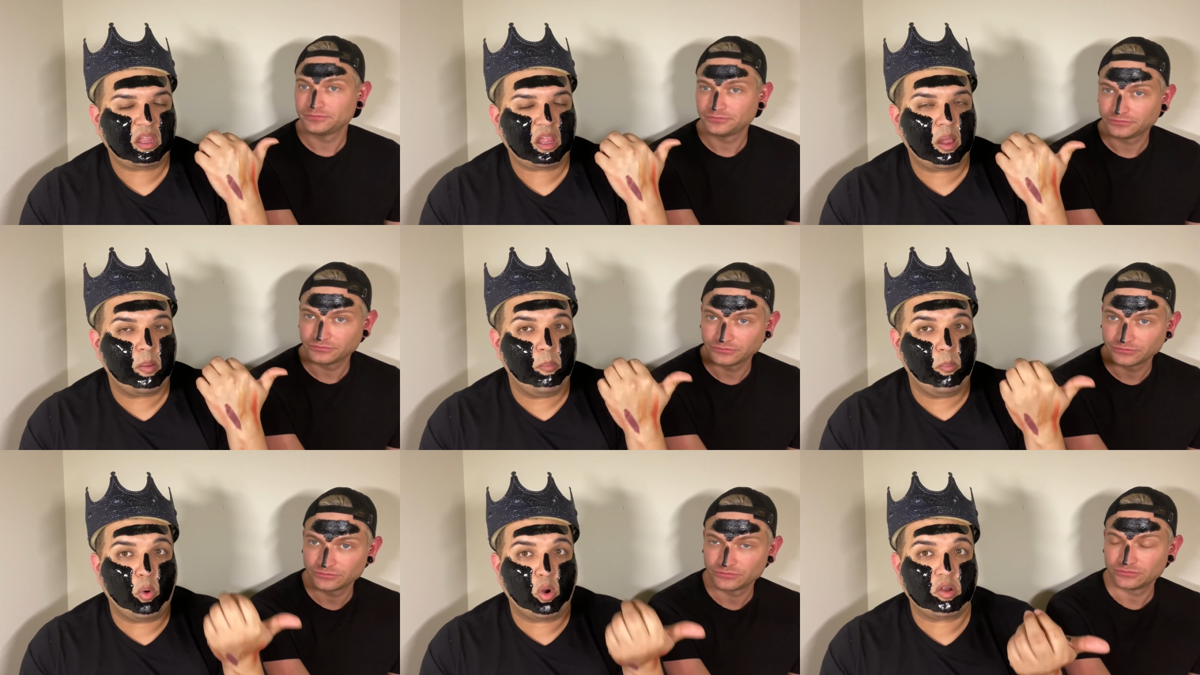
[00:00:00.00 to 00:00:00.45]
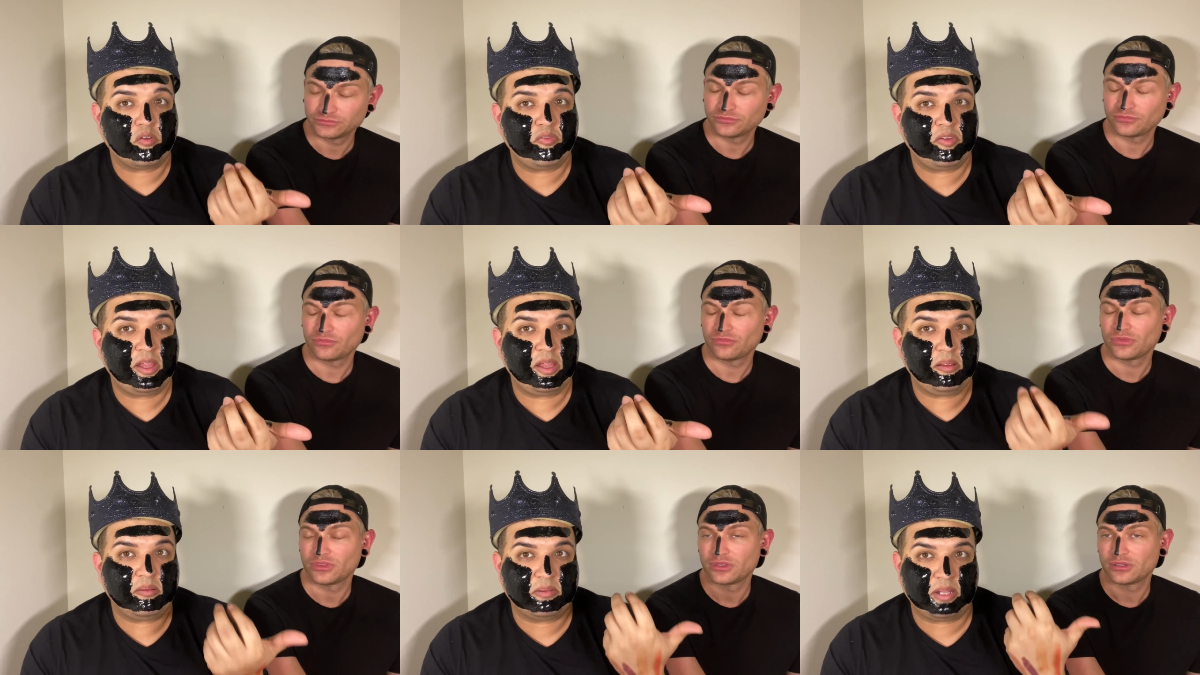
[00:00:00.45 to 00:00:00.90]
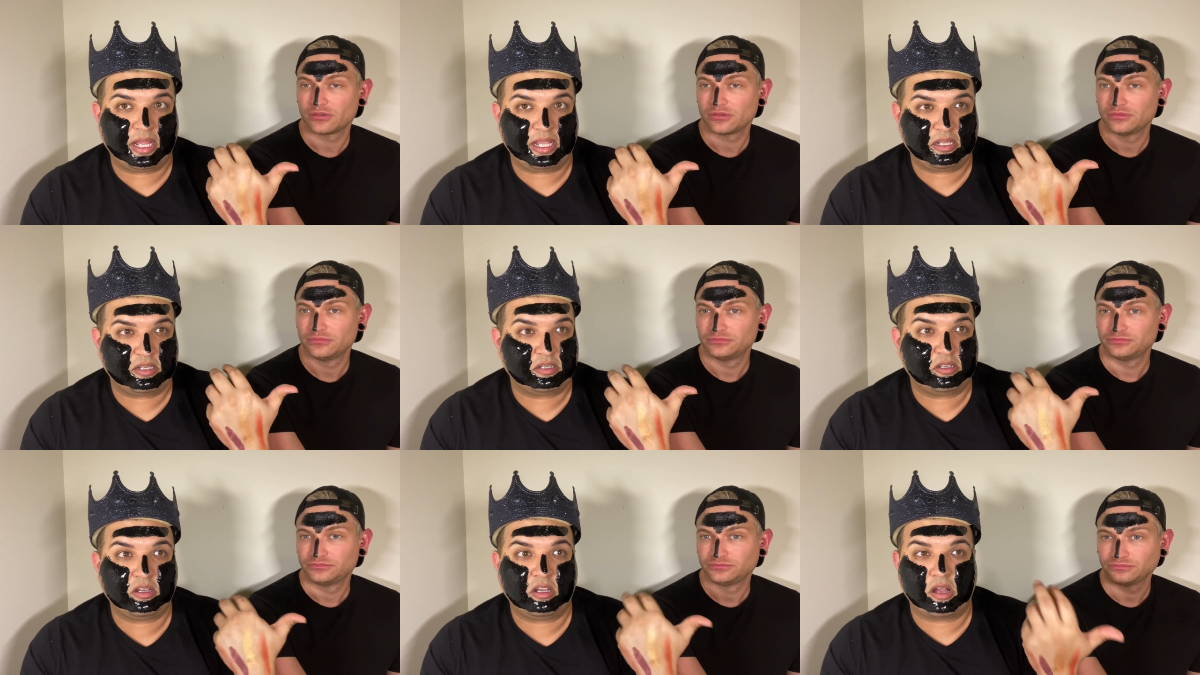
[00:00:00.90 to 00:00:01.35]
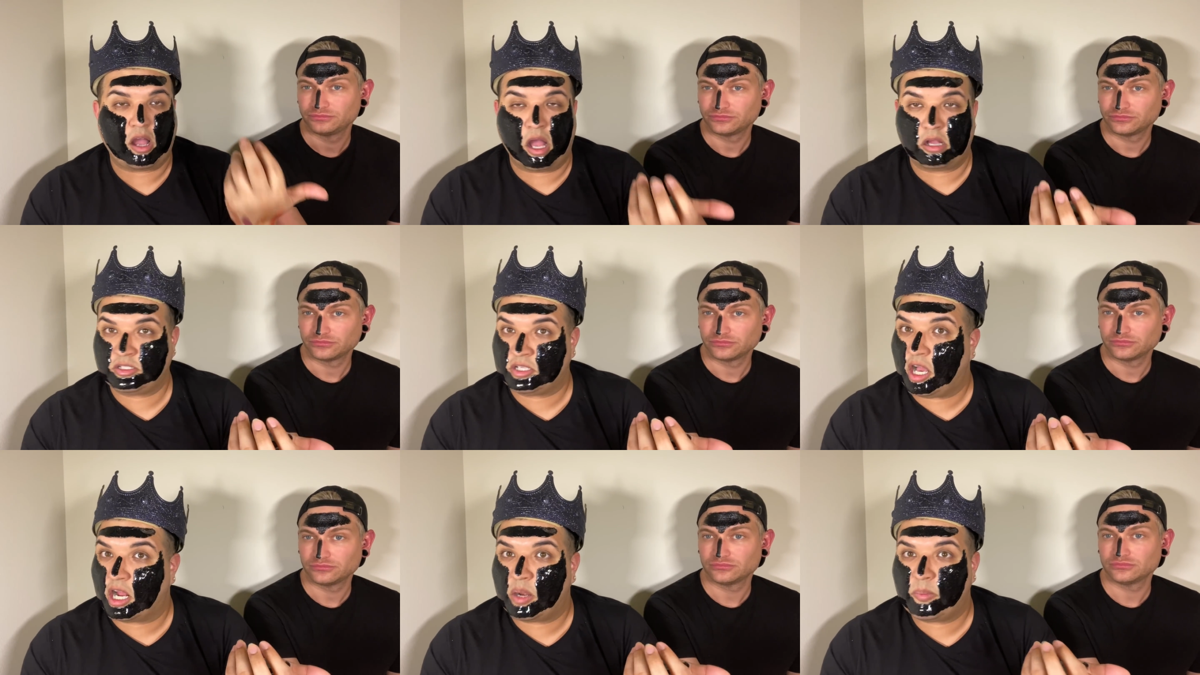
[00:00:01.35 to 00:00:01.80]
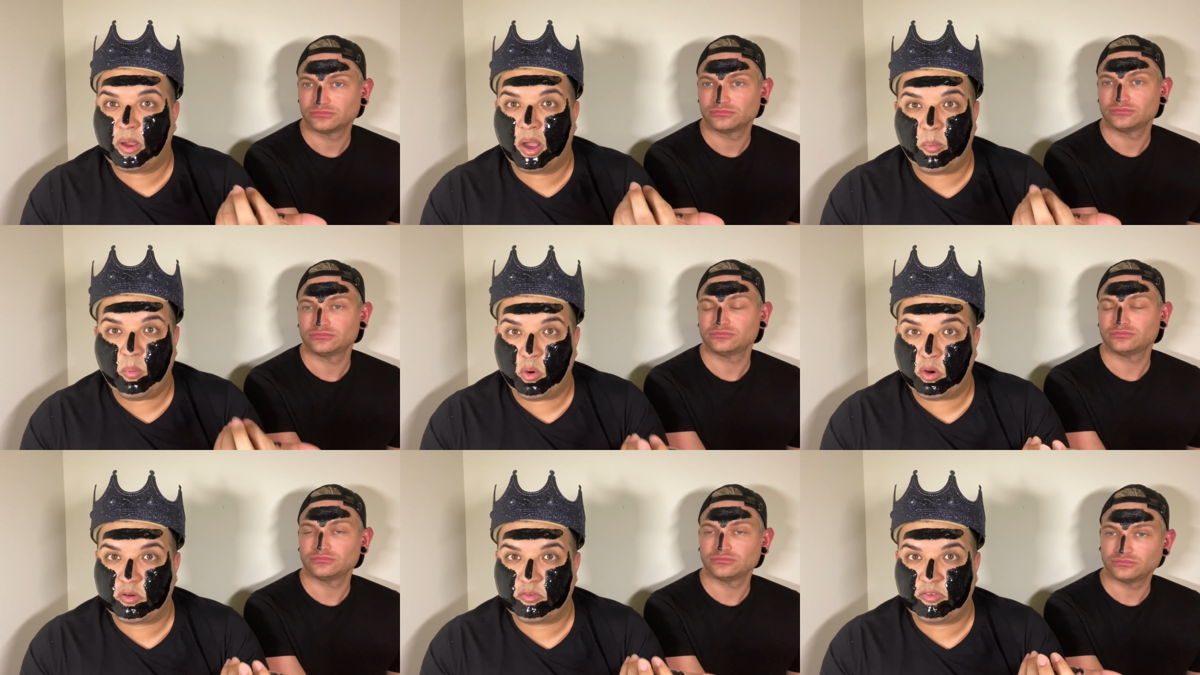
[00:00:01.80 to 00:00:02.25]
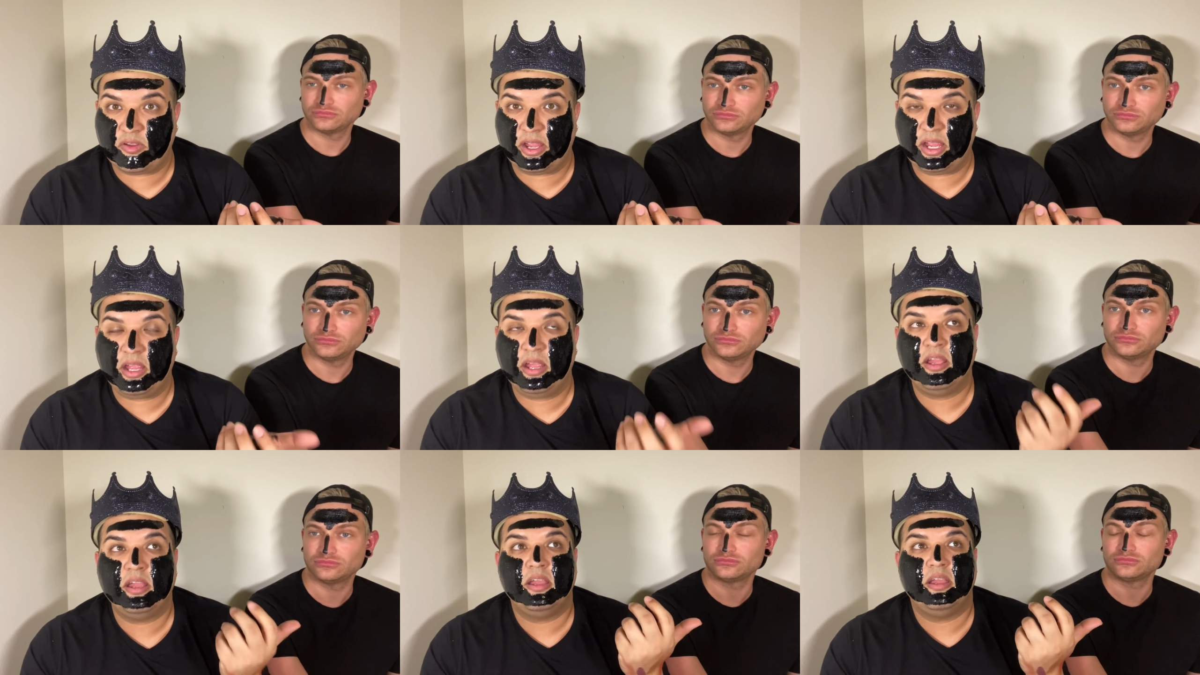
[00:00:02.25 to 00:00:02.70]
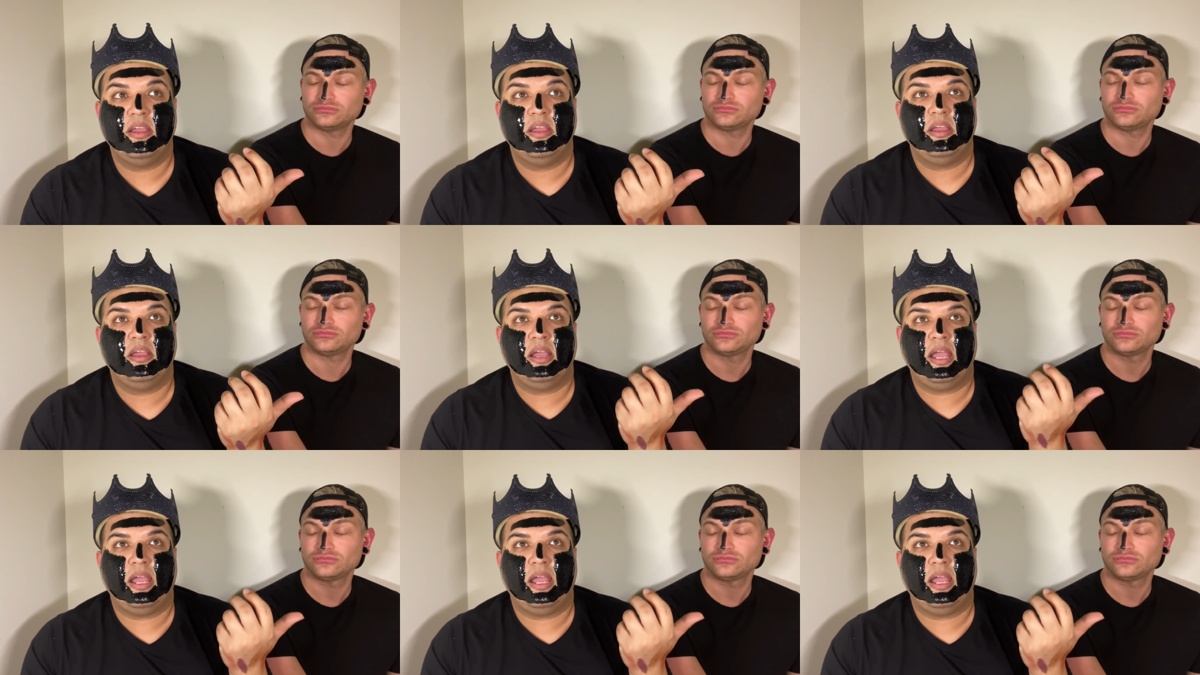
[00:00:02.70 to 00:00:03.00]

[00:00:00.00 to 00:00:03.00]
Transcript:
Speaker 1: Morphe, like talking about Morphe mm -hmm.